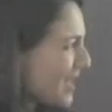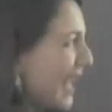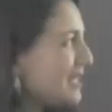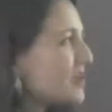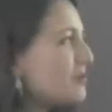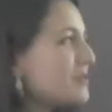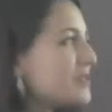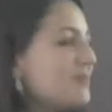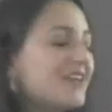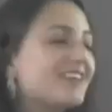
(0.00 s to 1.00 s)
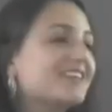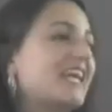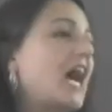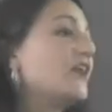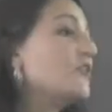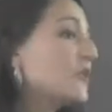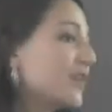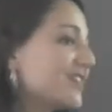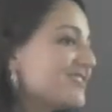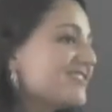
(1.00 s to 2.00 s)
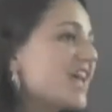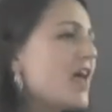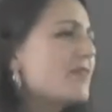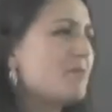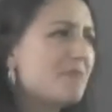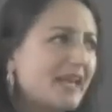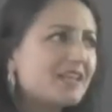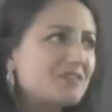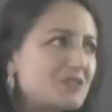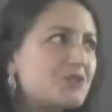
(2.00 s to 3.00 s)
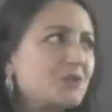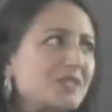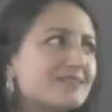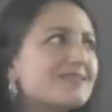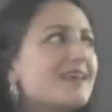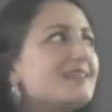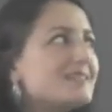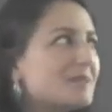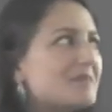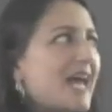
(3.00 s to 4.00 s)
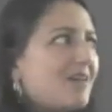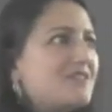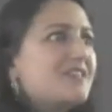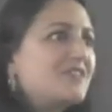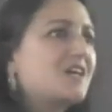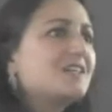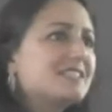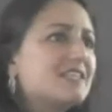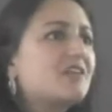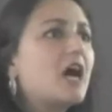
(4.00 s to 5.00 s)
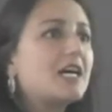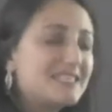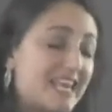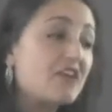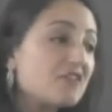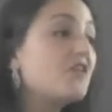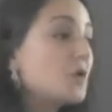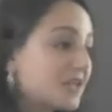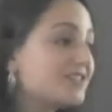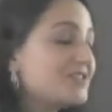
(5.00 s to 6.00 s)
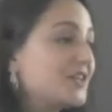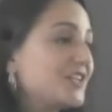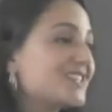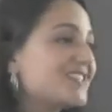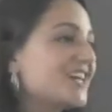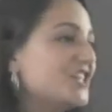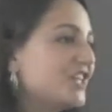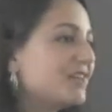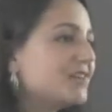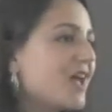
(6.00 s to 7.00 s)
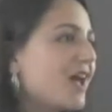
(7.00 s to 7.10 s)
And almost immediately, I noticed that many of the students seemed to have difficulty staying focused during discussion.